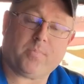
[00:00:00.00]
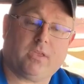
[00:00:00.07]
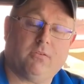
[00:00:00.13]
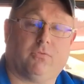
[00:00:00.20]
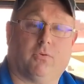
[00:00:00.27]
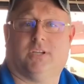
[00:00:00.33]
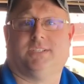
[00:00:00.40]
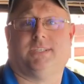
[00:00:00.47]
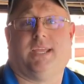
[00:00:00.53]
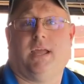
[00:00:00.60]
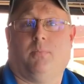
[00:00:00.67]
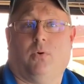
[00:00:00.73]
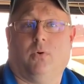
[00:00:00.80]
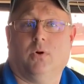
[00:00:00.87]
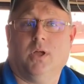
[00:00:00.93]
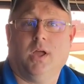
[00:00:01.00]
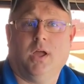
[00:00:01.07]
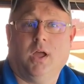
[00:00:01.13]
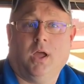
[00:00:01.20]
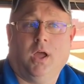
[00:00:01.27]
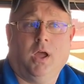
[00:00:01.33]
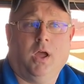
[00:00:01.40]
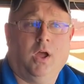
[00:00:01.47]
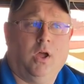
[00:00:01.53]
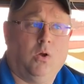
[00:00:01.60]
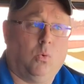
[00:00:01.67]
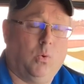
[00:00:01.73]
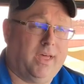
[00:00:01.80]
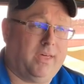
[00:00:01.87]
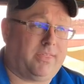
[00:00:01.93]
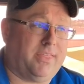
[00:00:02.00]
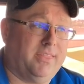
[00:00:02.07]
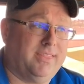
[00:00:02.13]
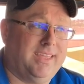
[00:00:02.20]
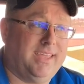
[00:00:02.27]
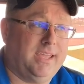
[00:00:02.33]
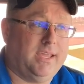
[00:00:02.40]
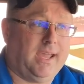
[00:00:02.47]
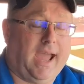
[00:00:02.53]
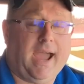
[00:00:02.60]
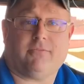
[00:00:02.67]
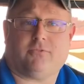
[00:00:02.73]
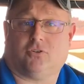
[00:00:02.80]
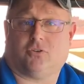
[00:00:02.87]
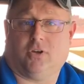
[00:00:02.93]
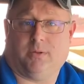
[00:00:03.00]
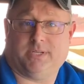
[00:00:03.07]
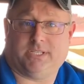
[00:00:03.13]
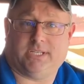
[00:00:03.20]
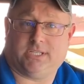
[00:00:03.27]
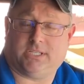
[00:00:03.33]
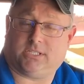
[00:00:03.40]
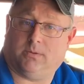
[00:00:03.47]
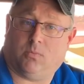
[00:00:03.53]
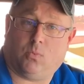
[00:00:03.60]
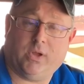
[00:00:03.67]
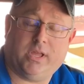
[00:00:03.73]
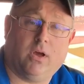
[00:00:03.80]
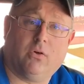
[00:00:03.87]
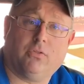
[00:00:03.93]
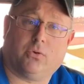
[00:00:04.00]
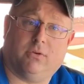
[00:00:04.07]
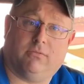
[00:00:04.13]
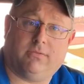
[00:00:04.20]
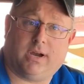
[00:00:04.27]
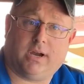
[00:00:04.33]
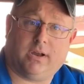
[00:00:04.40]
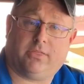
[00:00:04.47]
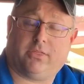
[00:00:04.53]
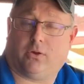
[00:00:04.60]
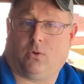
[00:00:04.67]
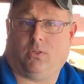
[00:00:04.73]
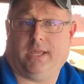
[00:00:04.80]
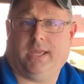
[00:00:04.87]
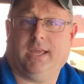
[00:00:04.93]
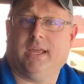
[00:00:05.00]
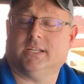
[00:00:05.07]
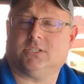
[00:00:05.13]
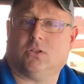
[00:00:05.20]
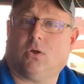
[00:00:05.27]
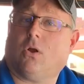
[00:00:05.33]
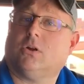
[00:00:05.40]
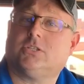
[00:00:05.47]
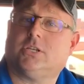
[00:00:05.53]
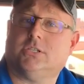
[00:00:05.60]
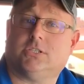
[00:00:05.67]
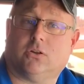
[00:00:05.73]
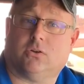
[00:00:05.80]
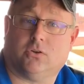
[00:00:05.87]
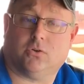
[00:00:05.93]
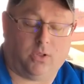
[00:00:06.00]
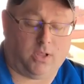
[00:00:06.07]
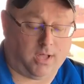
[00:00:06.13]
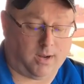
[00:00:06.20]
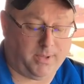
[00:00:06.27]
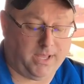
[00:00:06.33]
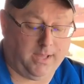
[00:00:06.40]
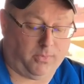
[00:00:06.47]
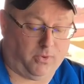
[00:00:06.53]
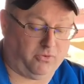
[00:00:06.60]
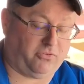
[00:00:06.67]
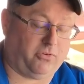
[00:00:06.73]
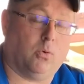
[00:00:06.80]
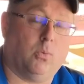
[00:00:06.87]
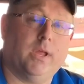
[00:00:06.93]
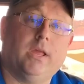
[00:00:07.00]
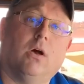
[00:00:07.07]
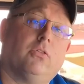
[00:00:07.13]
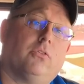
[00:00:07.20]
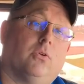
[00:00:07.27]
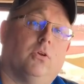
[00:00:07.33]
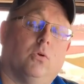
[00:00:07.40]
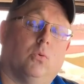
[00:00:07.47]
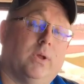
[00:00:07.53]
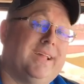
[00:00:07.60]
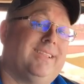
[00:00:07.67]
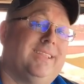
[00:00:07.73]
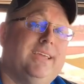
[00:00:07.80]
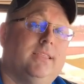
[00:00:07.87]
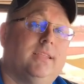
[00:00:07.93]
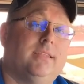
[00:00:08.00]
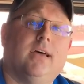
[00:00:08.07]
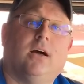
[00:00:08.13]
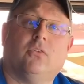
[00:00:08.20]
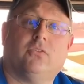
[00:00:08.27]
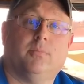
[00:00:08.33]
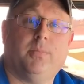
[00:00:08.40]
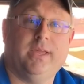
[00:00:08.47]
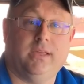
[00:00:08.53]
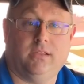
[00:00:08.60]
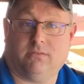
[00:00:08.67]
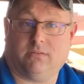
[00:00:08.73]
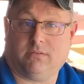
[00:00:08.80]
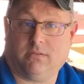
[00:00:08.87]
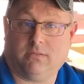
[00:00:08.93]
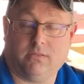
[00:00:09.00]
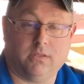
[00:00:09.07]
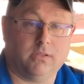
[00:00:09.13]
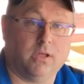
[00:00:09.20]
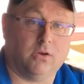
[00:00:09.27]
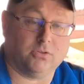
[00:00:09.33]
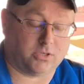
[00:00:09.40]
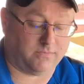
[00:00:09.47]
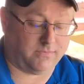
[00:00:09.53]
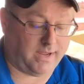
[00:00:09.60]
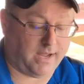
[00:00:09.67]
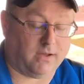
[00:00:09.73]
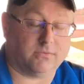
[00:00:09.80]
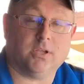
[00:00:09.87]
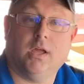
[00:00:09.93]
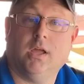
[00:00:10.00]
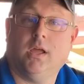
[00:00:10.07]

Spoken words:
For example, with the after treatment system, we go through it very thoroughly. It's a large concern to a lot of people. So we go through, we clean the Delta P's, the doser valves.